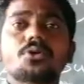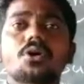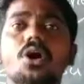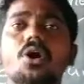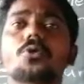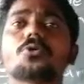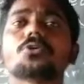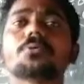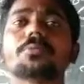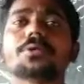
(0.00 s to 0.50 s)

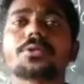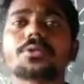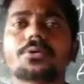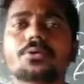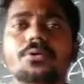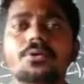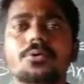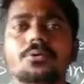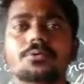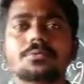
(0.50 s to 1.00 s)
have to
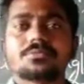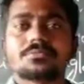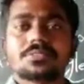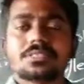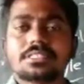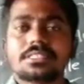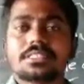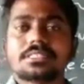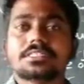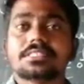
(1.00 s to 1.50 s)
know
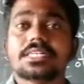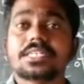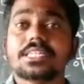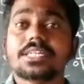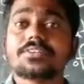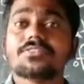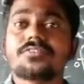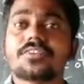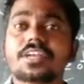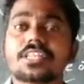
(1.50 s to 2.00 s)
the
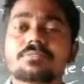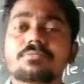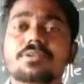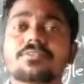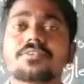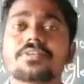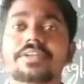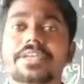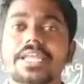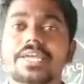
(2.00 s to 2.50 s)
difference
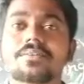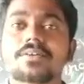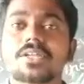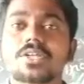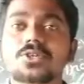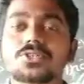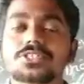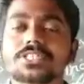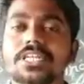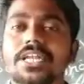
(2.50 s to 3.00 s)
between
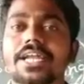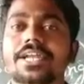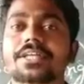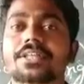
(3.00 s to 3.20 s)
revolution and